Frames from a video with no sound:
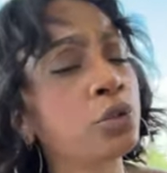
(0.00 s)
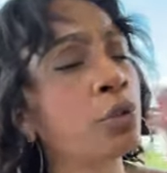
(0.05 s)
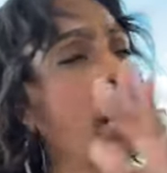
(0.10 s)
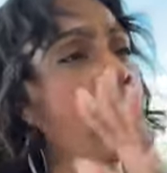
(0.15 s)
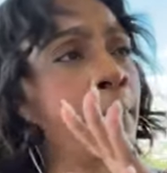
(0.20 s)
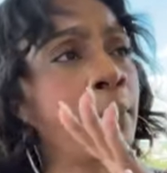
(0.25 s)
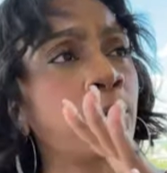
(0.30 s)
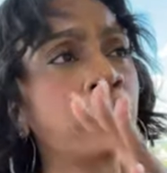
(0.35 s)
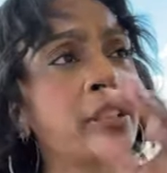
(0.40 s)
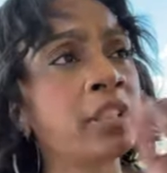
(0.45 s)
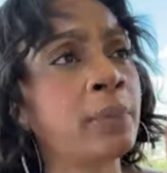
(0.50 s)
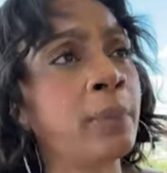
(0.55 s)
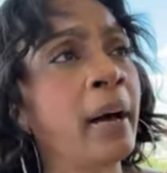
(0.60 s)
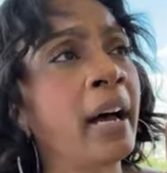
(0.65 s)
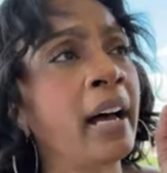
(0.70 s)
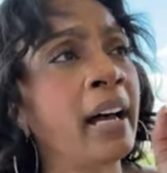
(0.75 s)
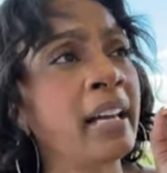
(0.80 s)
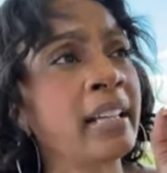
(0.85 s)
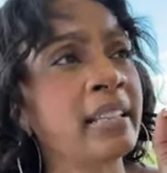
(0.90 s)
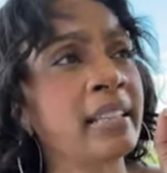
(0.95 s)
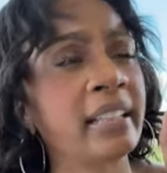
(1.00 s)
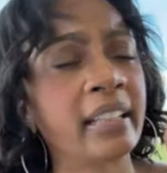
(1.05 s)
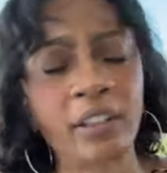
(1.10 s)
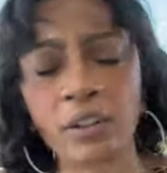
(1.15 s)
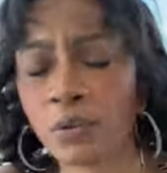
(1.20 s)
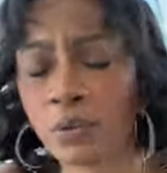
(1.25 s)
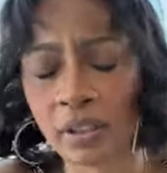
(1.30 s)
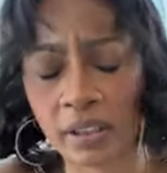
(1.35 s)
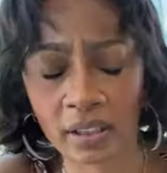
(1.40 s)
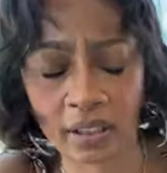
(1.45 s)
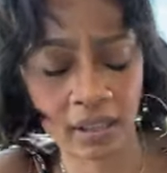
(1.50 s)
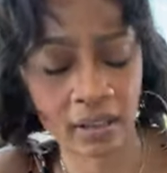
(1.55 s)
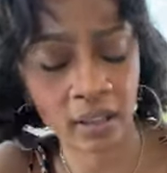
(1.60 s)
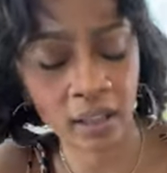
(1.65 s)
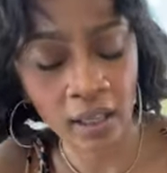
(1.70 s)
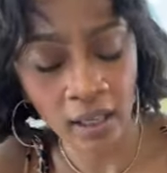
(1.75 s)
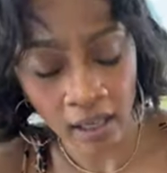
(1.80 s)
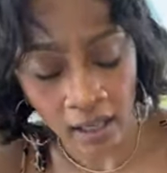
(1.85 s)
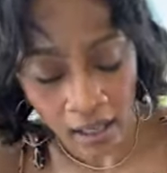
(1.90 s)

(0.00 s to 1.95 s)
trauma response, and you just